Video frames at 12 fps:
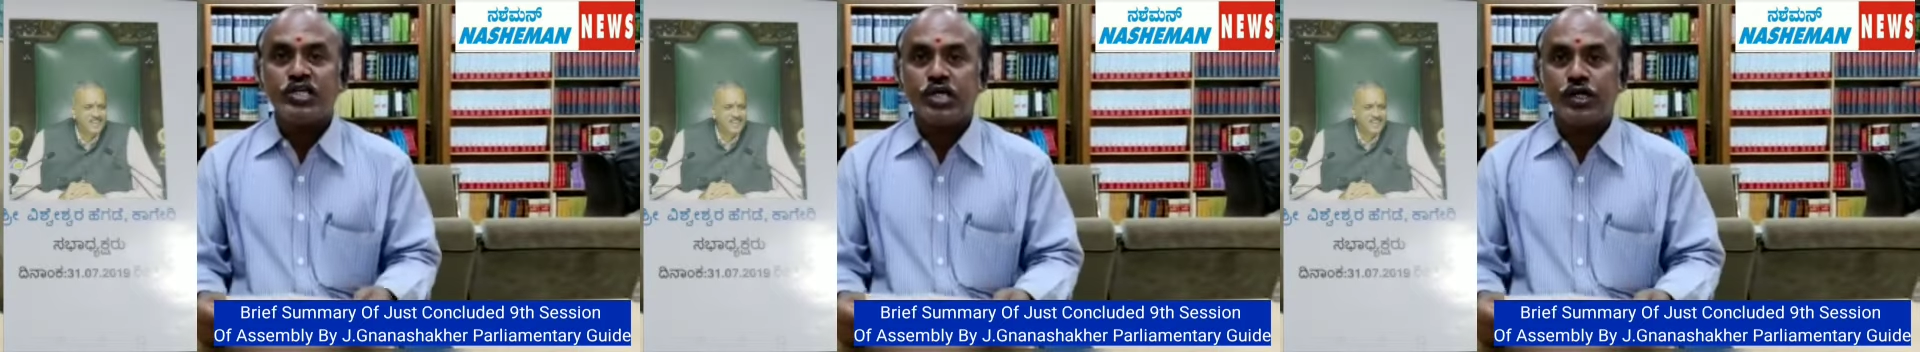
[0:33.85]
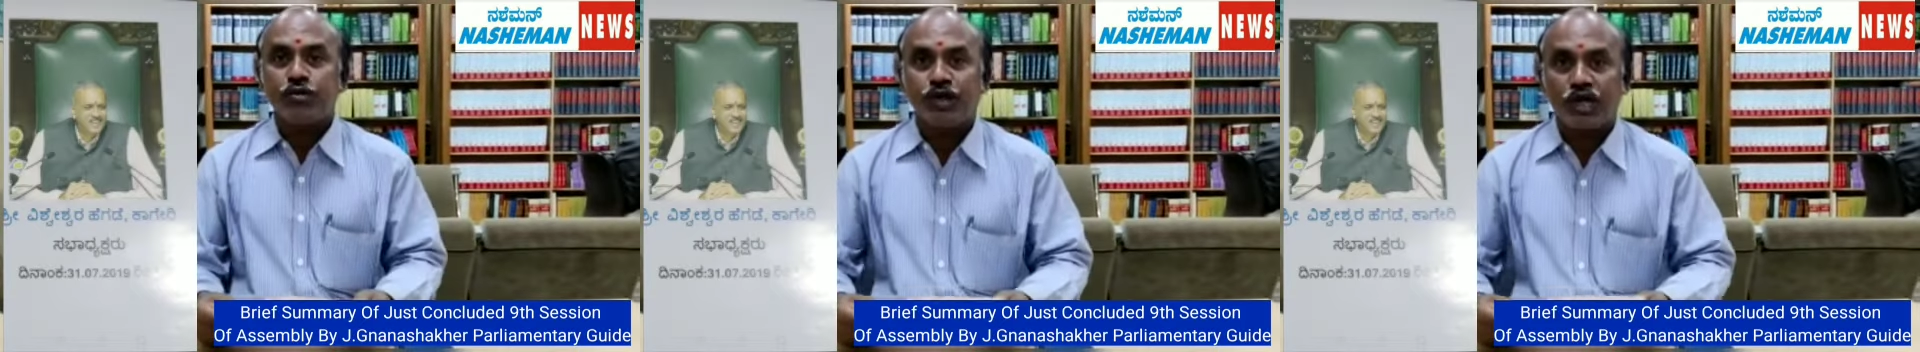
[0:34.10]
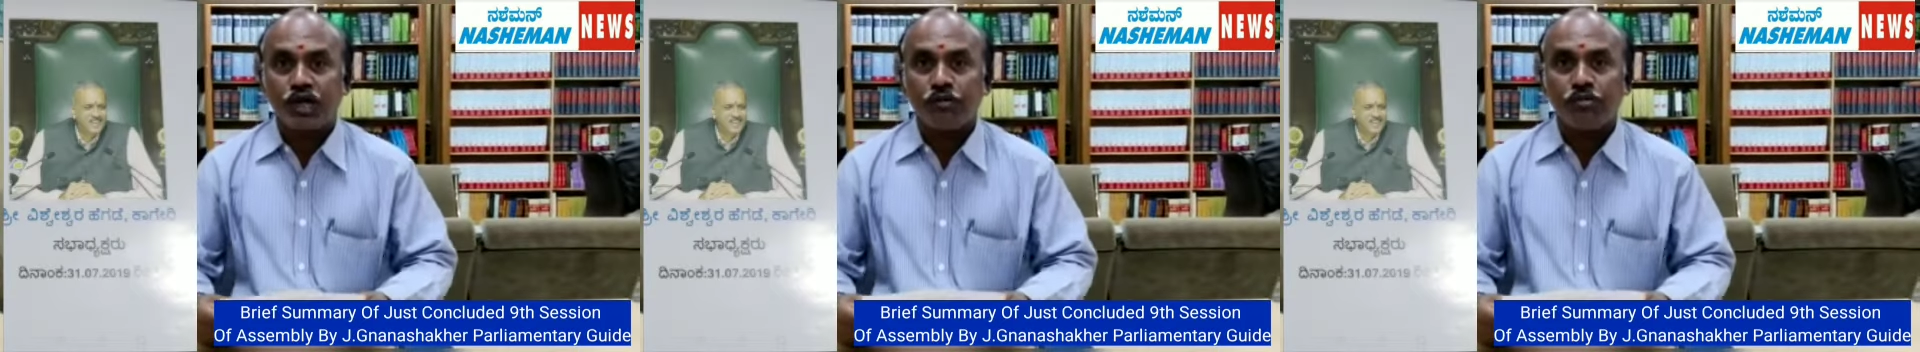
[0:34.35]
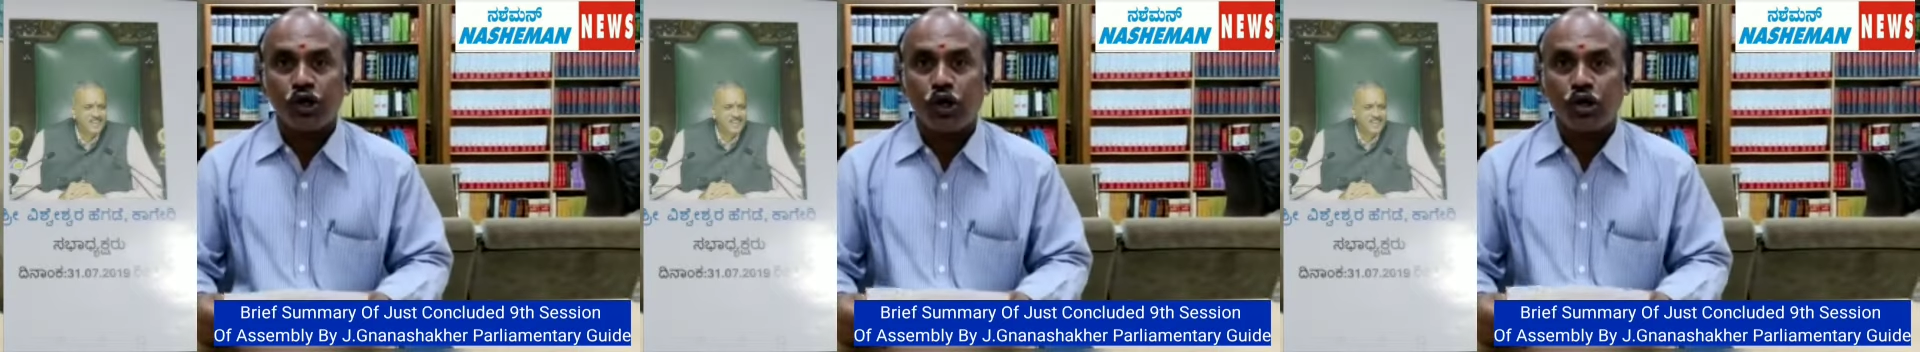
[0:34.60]
initiative
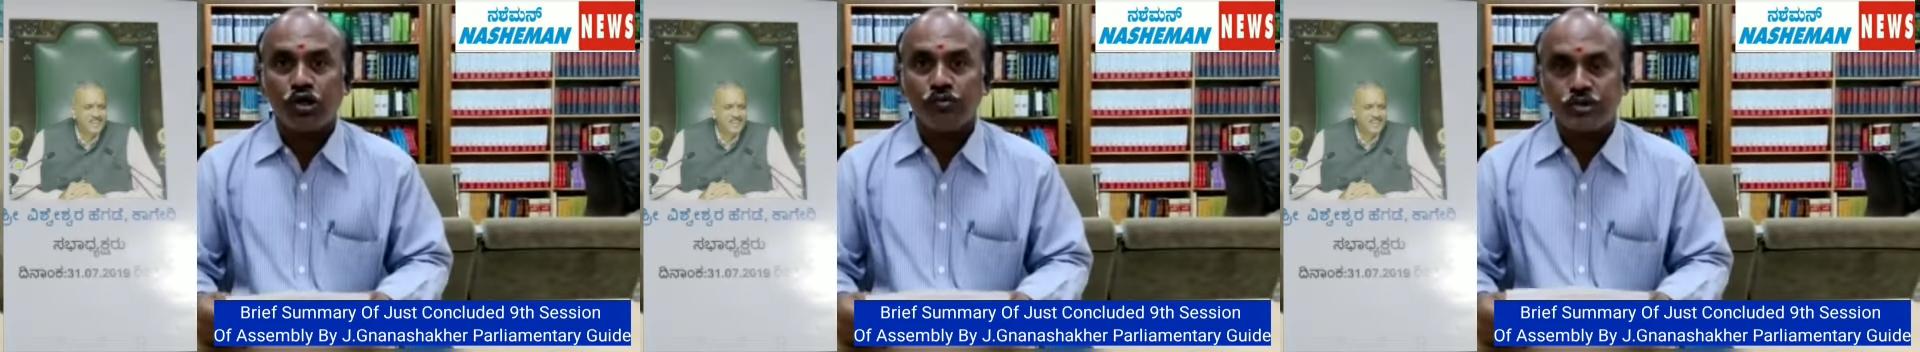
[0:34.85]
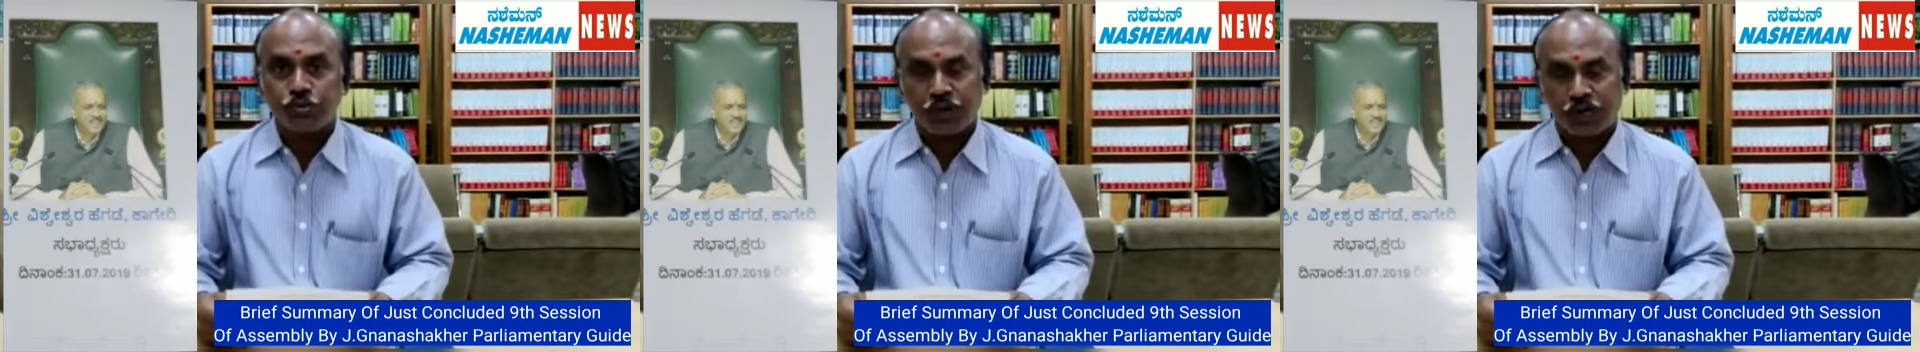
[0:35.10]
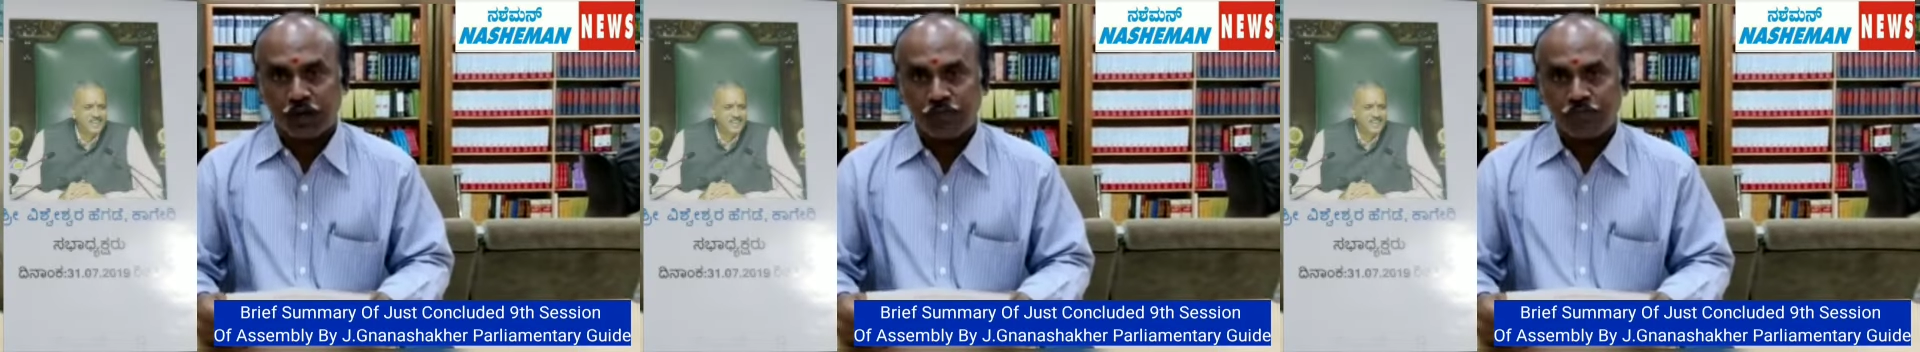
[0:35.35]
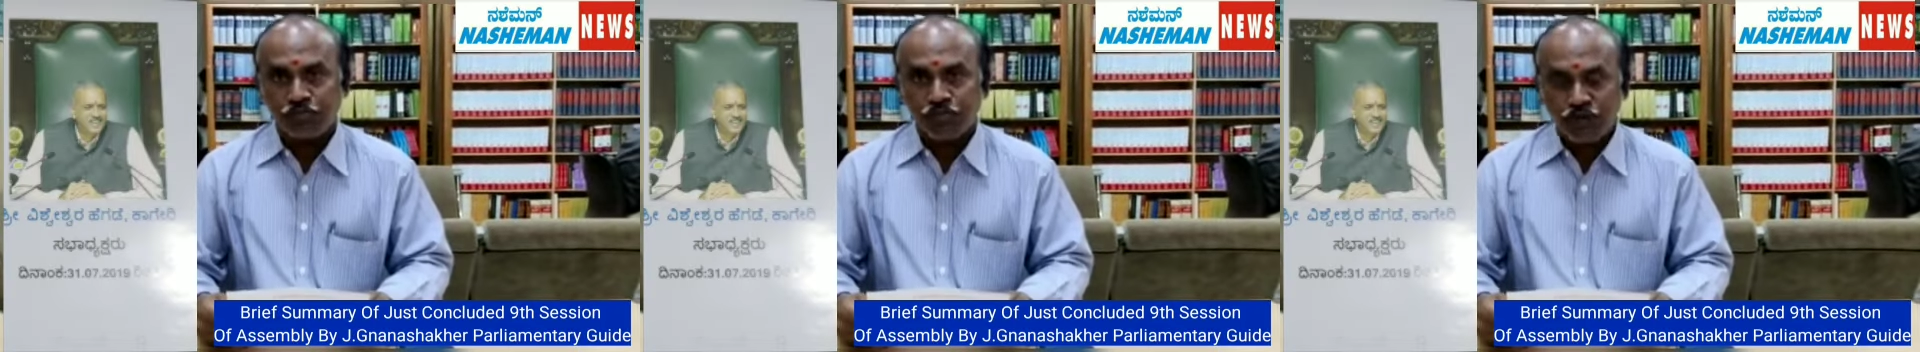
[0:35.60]
taken by the Honorable Speaker.